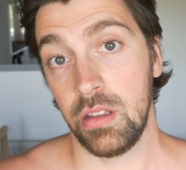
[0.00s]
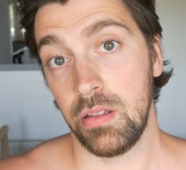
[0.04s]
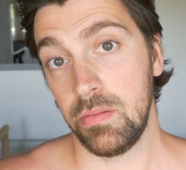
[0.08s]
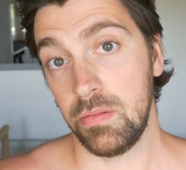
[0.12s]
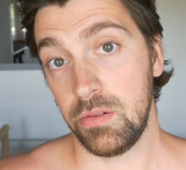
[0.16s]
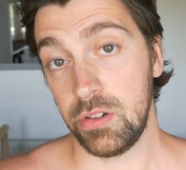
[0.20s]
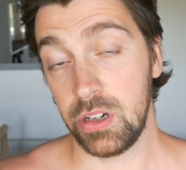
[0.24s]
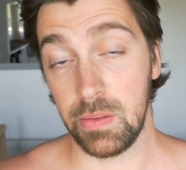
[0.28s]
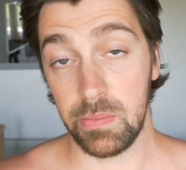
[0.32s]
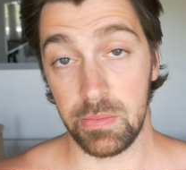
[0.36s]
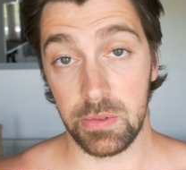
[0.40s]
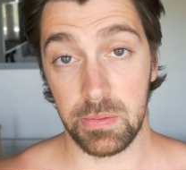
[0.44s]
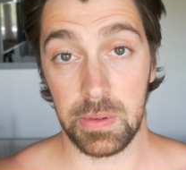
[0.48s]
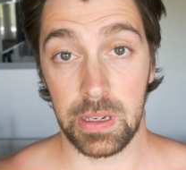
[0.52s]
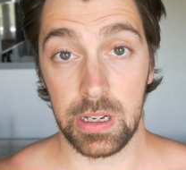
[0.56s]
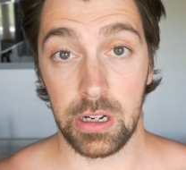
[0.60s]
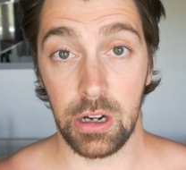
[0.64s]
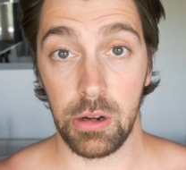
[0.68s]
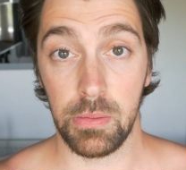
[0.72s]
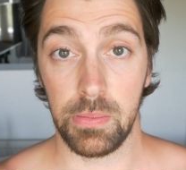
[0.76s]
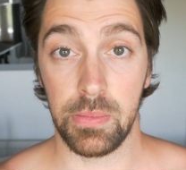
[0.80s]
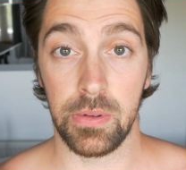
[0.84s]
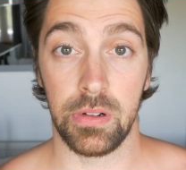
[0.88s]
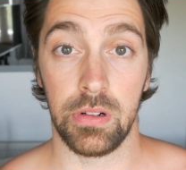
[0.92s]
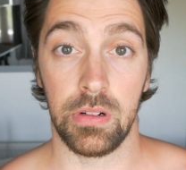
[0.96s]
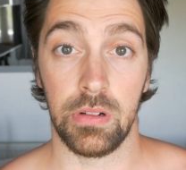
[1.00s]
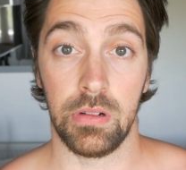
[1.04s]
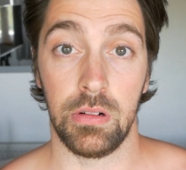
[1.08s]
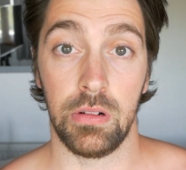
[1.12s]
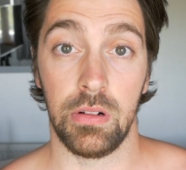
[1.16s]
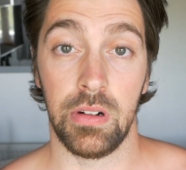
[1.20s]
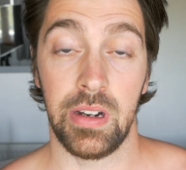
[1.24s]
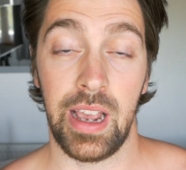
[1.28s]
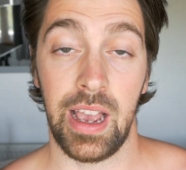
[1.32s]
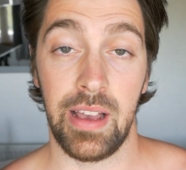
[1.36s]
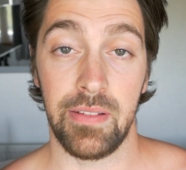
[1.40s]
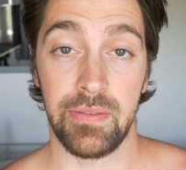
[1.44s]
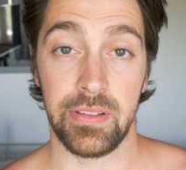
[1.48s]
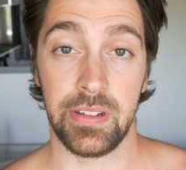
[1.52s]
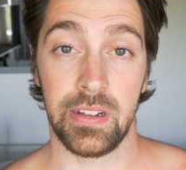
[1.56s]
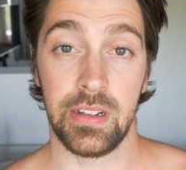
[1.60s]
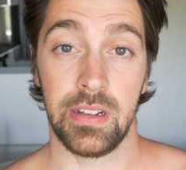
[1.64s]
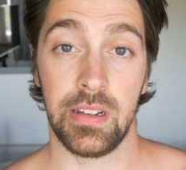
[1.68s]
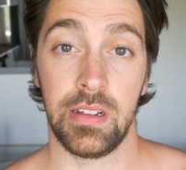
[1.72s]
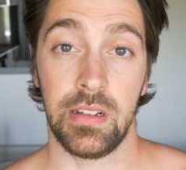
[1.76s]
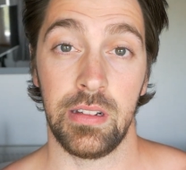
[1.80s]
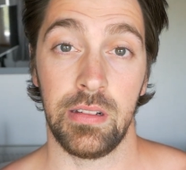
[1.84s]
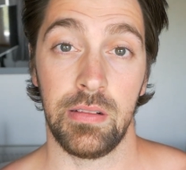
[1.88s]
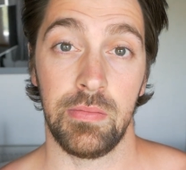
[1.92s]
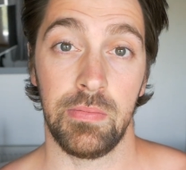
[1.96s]
gyms being open or
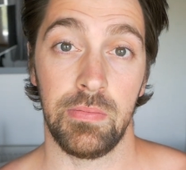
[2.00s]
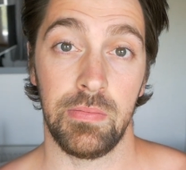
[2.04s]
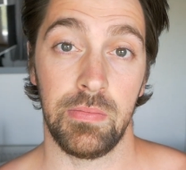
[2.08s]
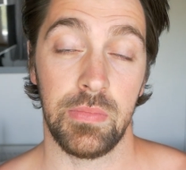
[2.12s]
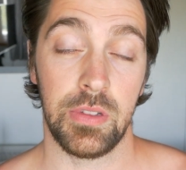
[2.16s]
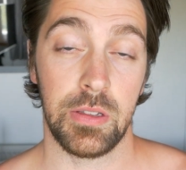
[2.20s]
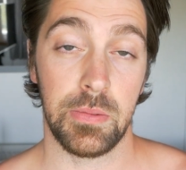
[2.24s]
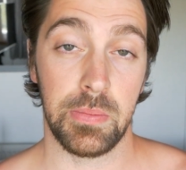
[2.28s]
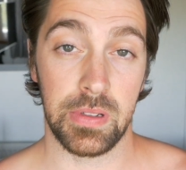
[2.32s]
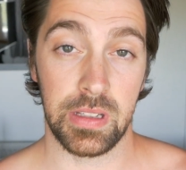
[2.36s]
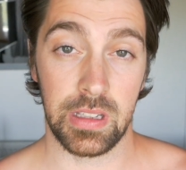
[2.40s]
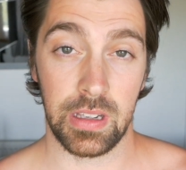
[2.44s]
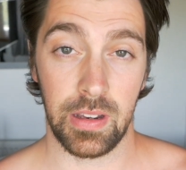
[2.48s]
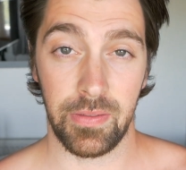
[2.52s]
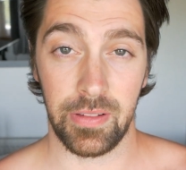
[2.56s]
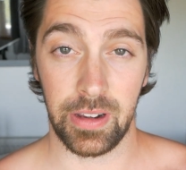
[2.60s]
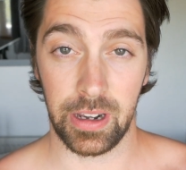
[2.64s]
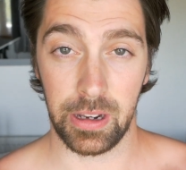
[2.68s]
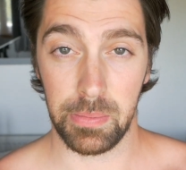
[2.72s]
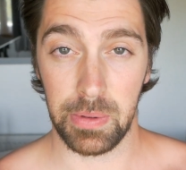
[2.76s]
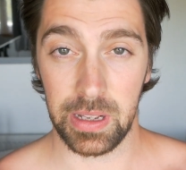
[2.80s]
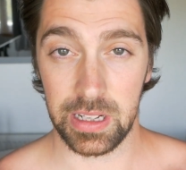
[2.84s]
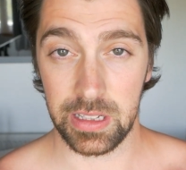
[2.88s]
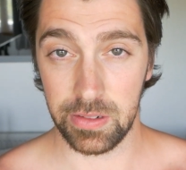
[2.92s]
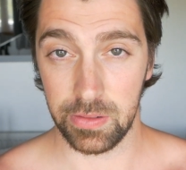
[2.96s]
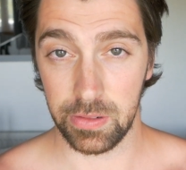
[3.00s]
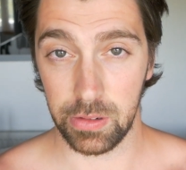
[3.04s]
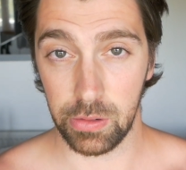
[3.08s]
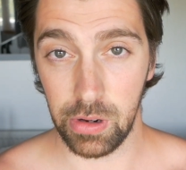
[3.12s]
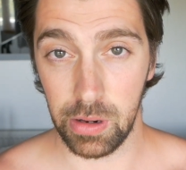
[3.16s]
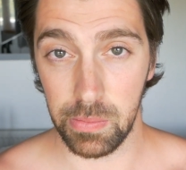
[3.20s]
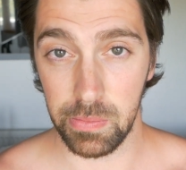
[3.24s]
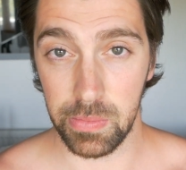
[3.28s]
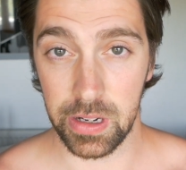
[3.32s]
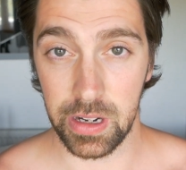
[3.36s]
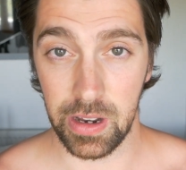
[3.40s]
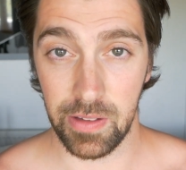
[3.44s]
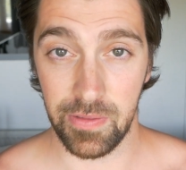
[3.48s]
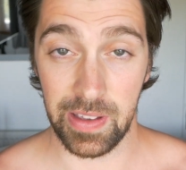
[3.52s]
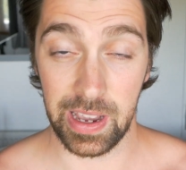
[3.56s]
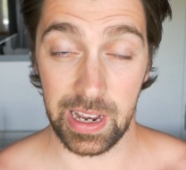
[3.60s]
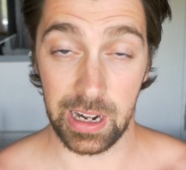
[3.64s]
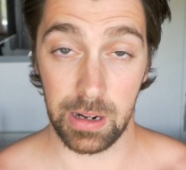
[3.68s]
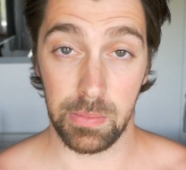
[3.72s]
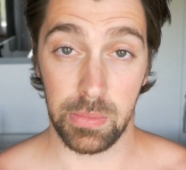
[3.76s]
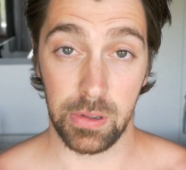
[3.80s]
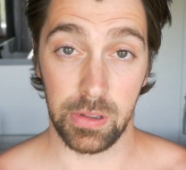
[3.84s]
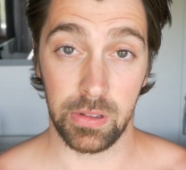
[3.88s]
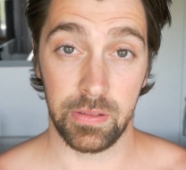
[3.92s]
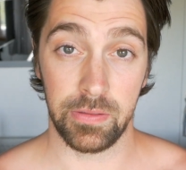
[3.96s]
having specific bits of equipment
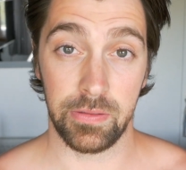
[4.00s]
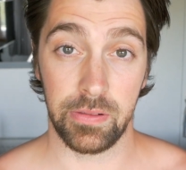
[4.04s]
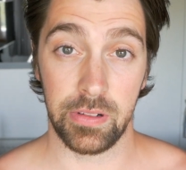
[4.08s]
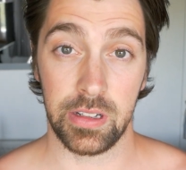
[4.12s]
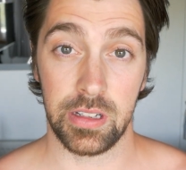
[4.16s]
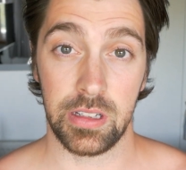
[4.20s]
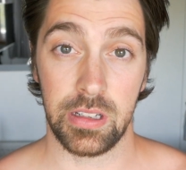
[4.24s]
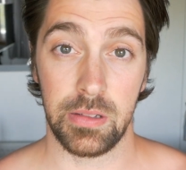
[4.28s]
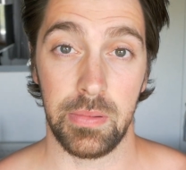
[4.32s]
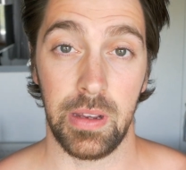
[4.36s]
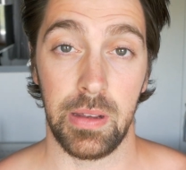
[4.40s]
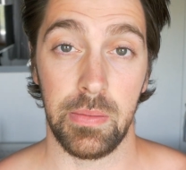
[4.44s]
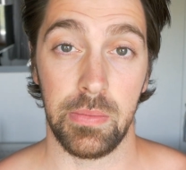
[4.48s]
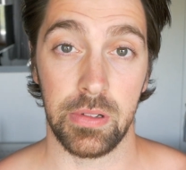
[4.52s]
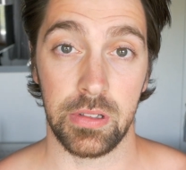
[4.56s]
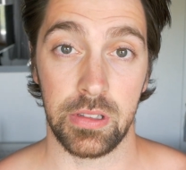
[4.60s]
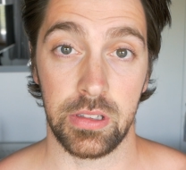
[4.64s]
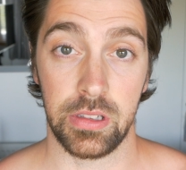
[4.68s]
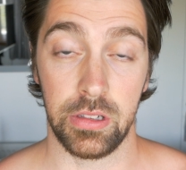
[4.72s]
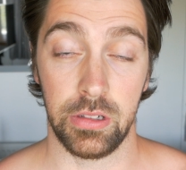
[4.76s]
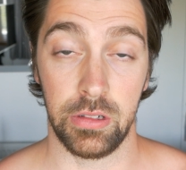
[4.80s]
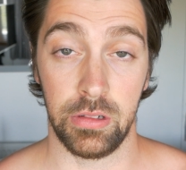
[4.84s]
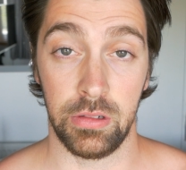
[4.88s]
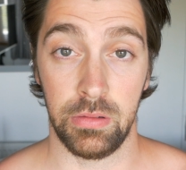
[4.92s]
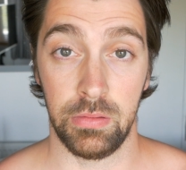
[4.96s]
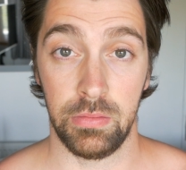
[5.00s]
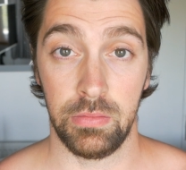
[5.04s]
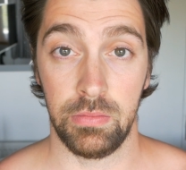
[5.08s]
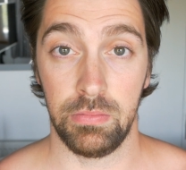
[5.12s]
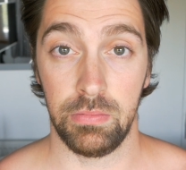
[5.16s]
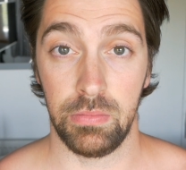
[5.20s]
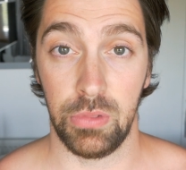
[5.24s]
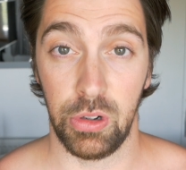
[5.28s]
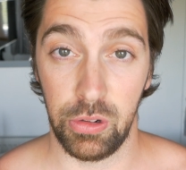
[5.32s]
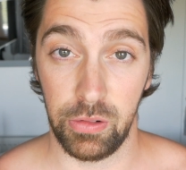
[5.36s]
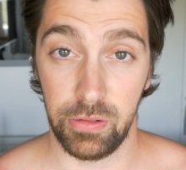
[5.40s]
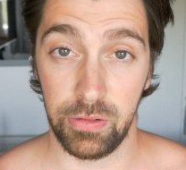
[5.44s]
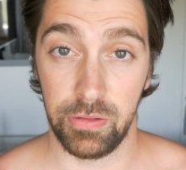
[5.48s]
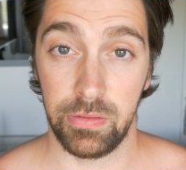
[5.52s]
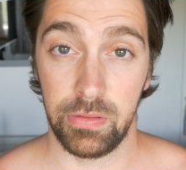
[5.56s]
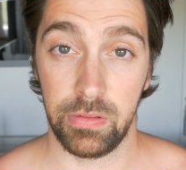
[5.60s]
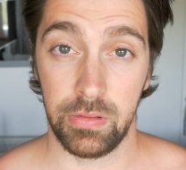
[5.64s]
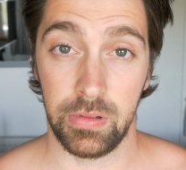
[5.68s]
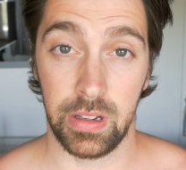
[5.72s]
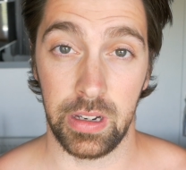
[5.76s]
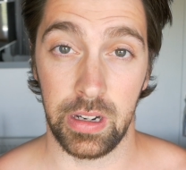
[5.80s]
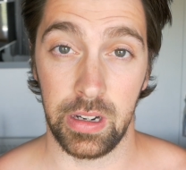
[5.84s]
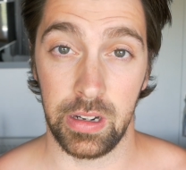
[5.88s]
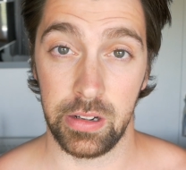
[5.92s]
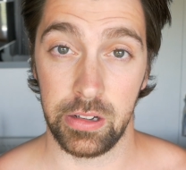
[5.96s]
available for us to be able to move
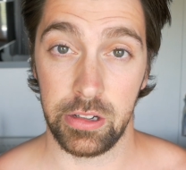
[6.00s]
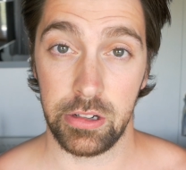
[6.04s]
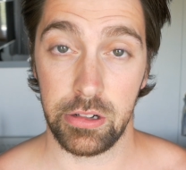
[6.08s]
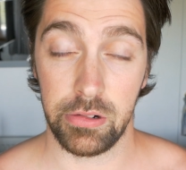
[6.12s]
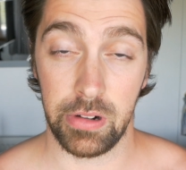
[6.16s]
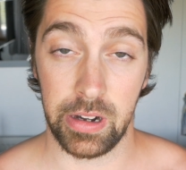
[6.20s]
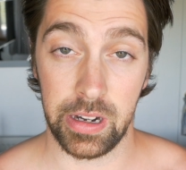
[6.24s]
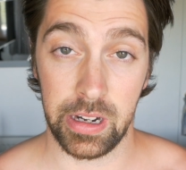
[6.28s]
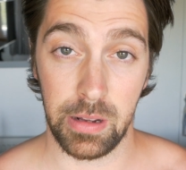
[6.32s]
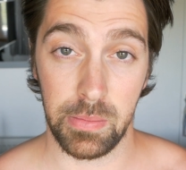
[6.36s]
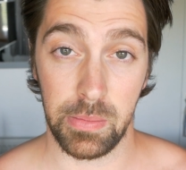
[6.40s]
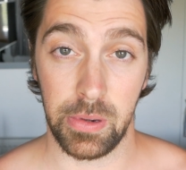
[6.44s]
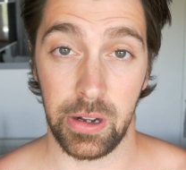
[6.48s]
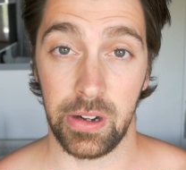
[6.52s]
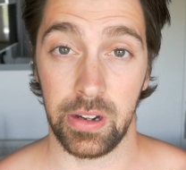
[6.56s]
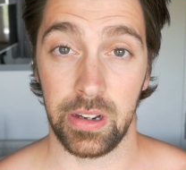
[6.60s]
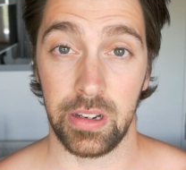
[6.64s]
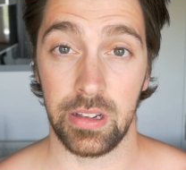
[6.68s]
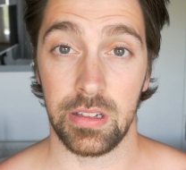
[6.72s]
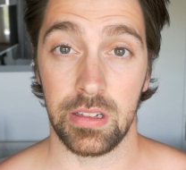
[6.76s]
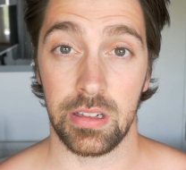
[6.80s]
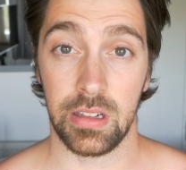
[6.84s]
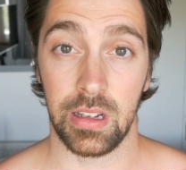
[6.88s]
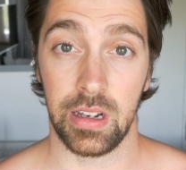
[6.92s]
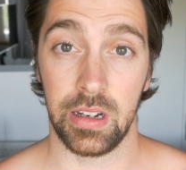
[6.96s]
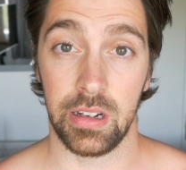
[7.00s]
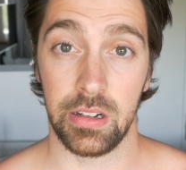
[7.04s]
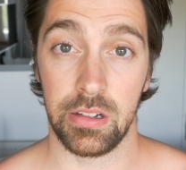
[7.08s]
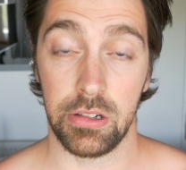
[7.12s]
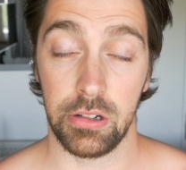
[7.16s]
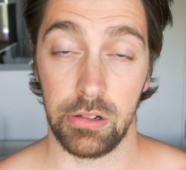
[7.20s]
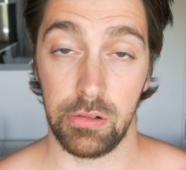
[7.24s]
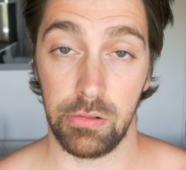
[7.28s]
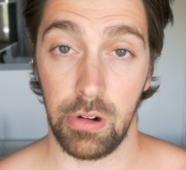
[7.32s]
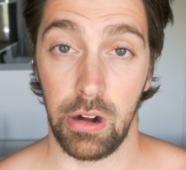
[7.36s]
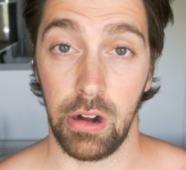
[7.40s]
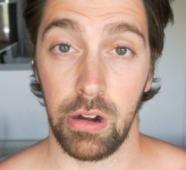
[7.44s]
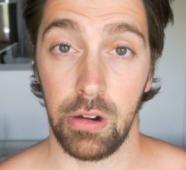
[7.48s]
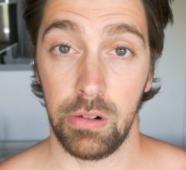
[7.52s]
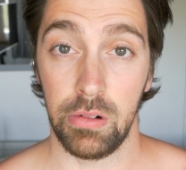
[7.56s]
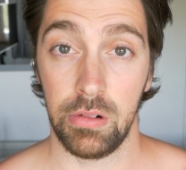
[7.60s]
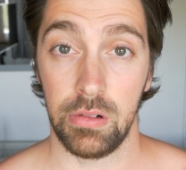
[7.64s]
and to train our bodies and to grow